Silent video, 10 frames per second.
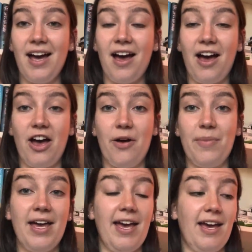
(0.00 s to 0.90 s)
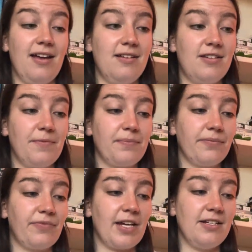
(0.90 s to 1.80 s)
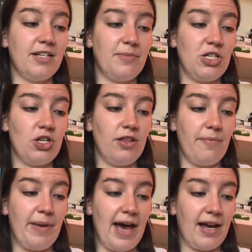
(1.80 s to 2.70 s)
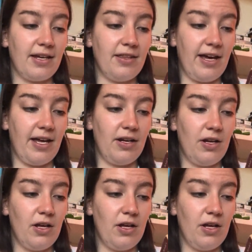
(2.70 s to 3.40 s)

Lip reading: And it does mention on the back that